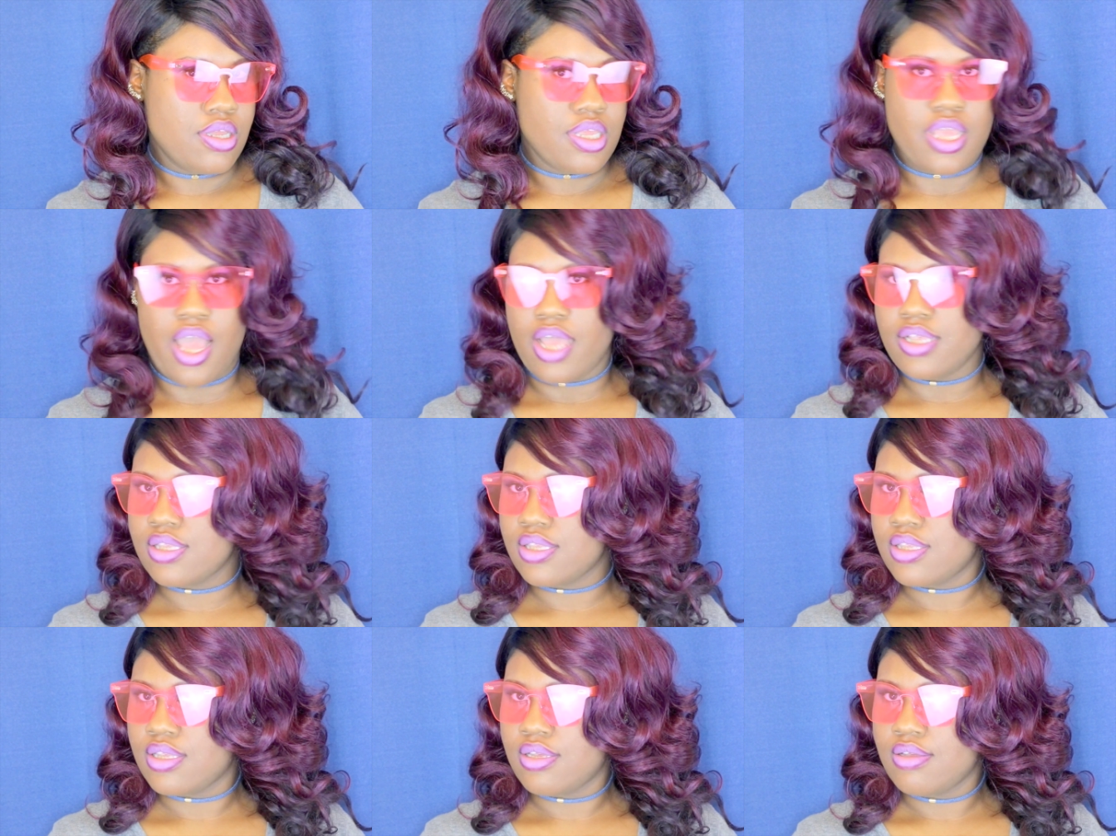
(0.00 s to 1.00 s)

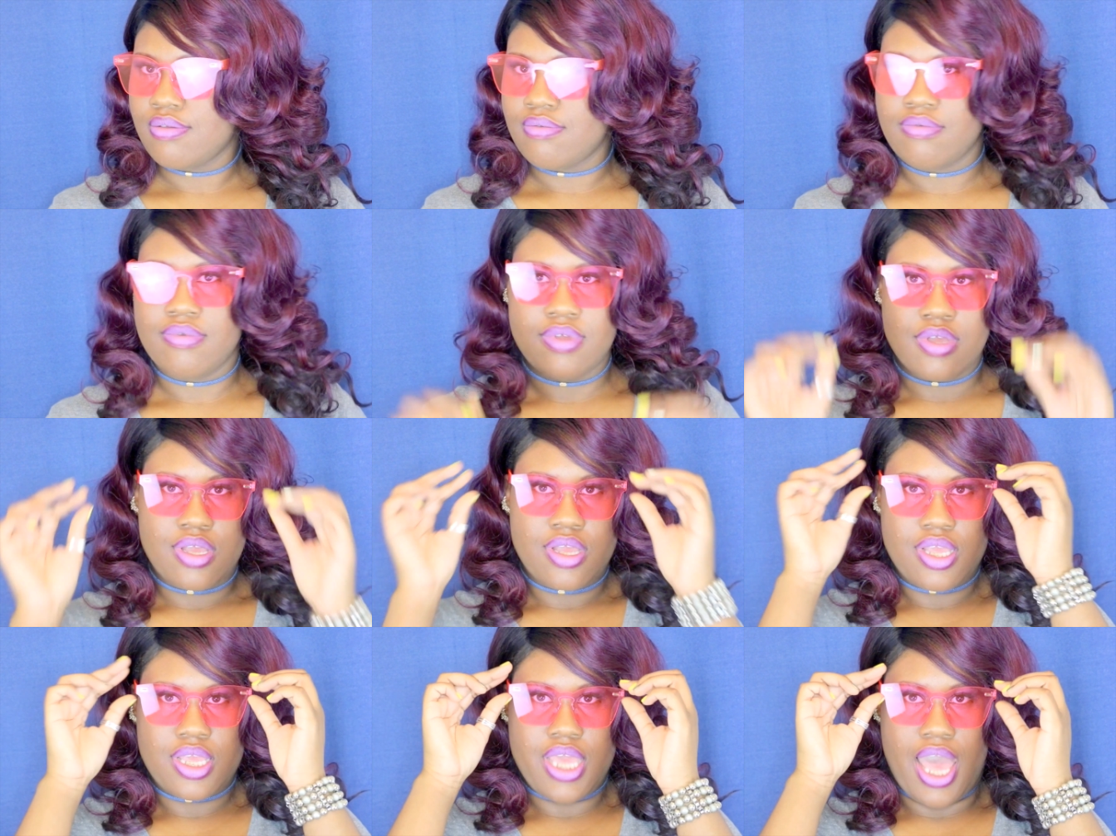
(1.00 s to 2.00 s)
Yes.
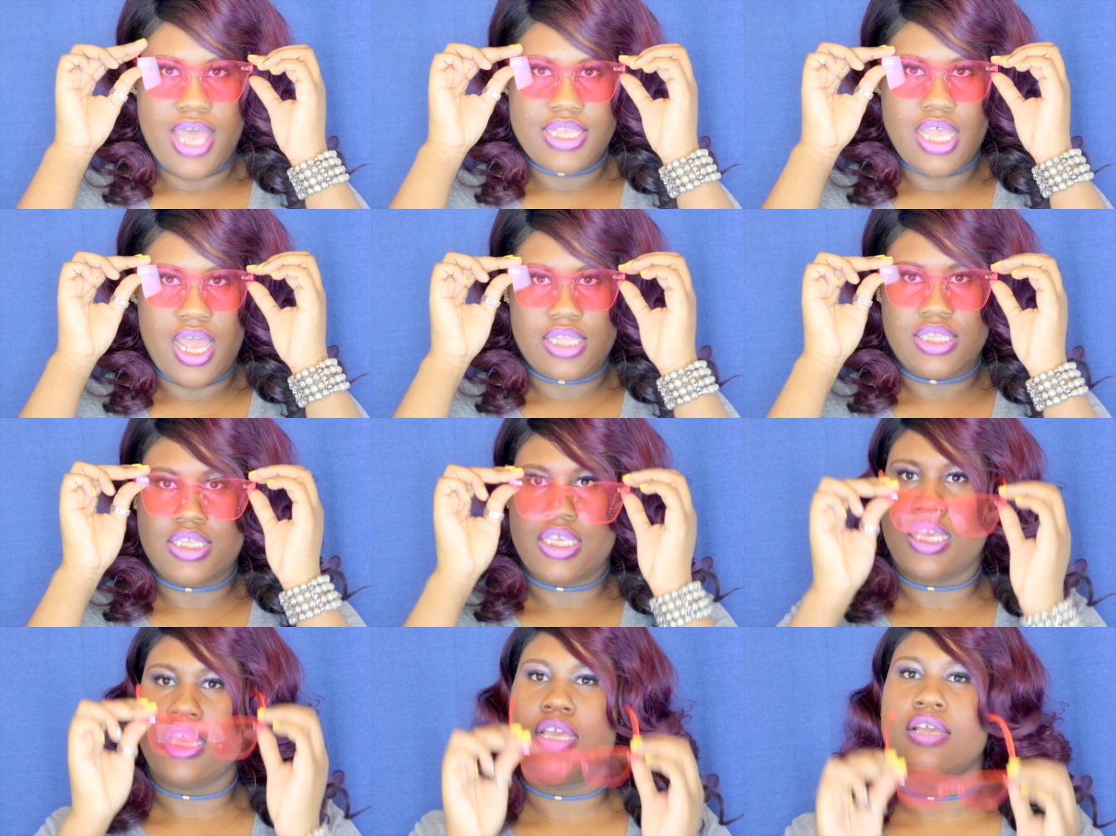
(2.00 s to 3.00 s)
Yes,
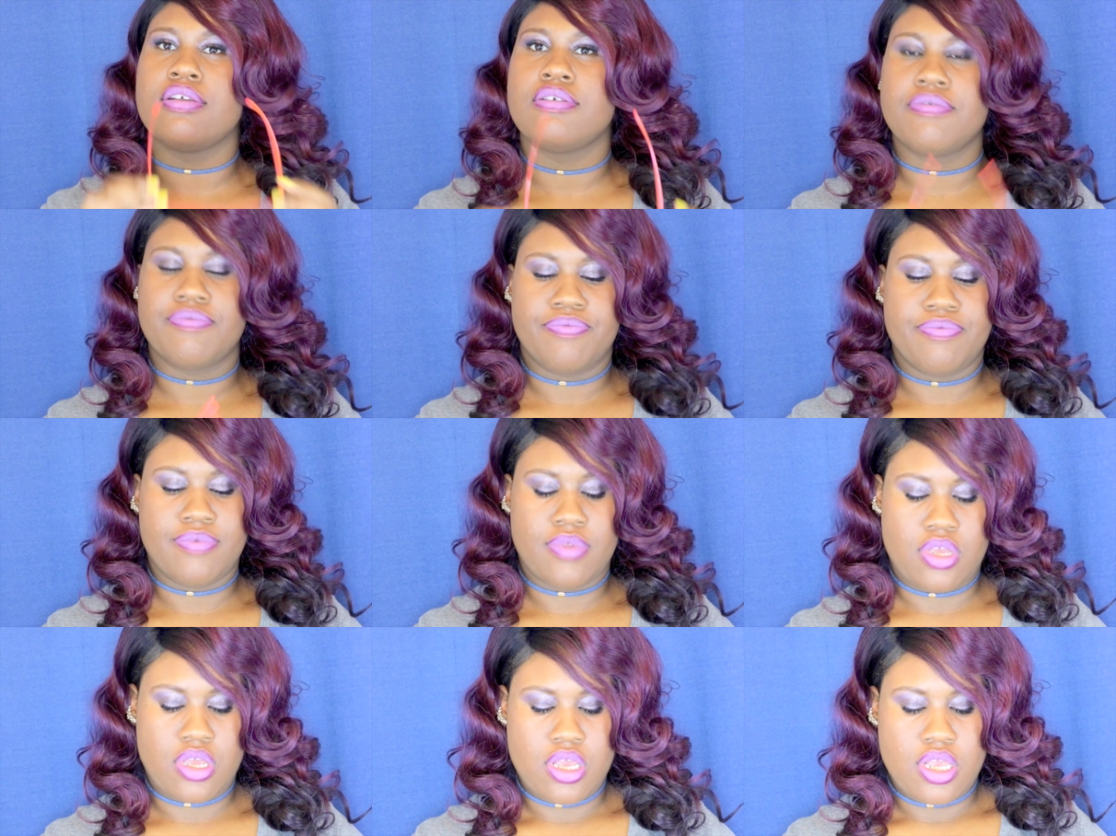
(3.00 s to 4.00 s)
hunty.
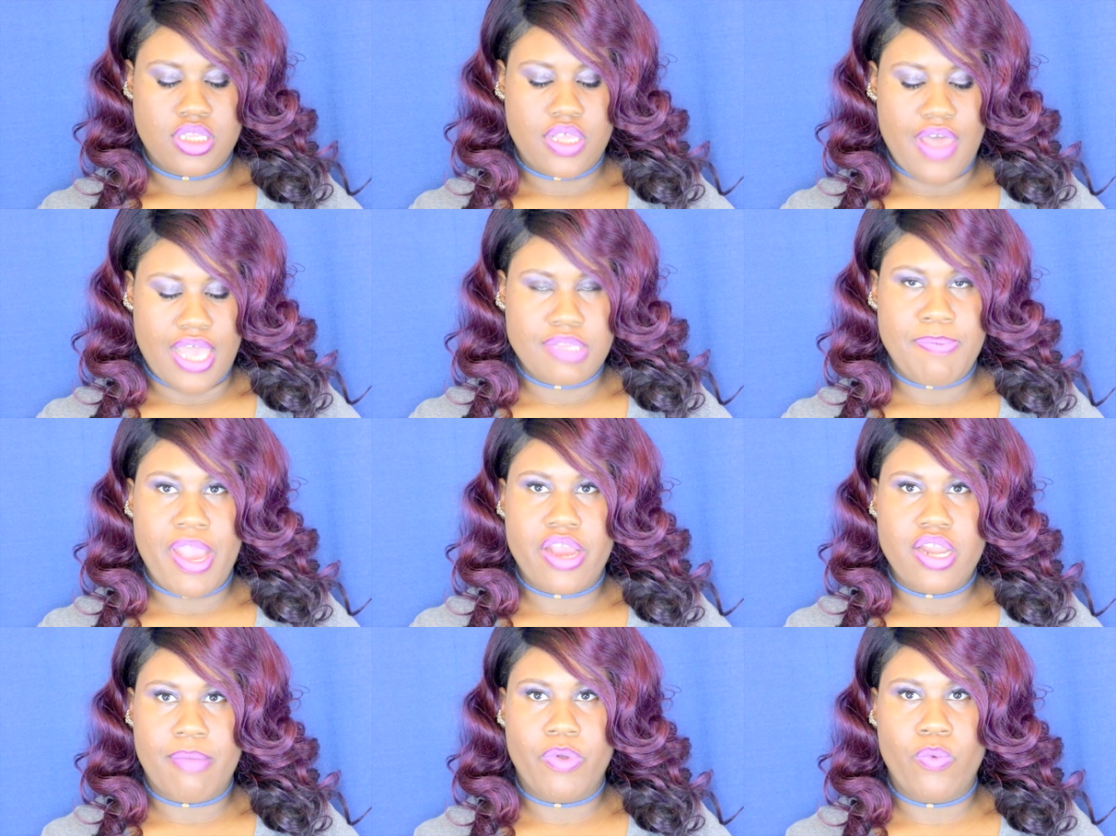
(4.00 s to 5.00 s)
So that's pair
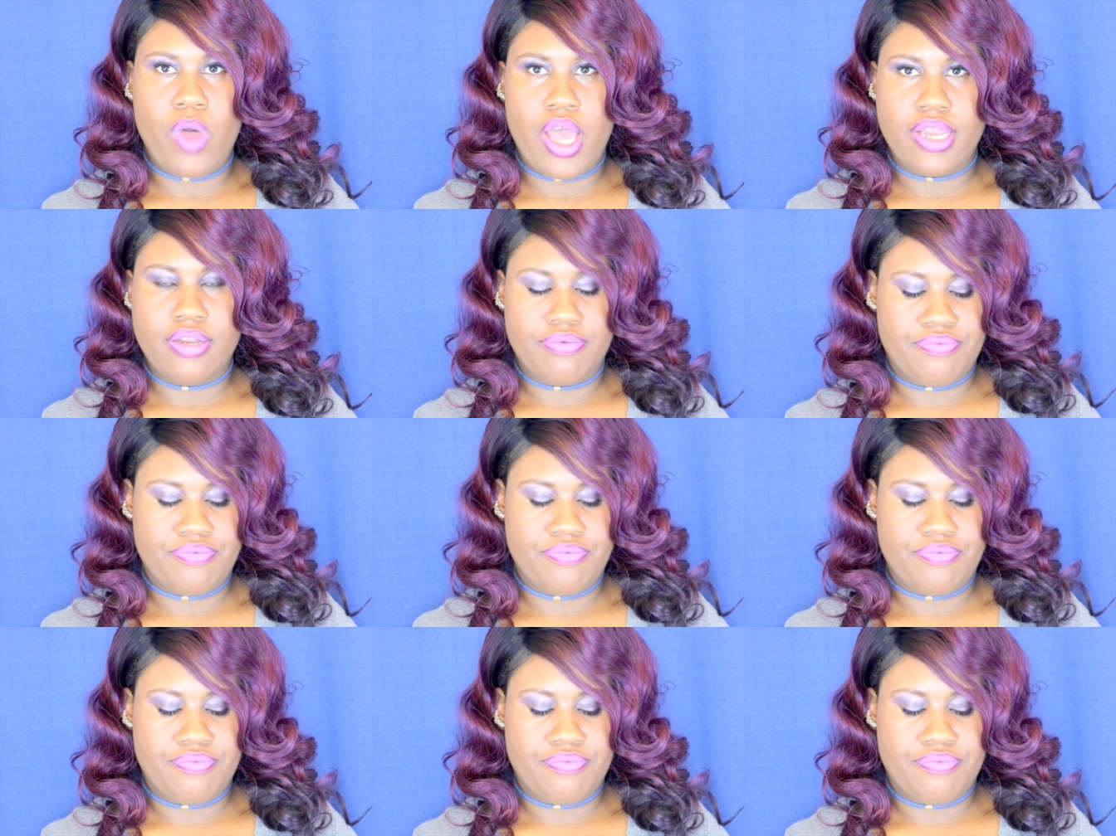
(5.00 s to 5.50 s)
number one.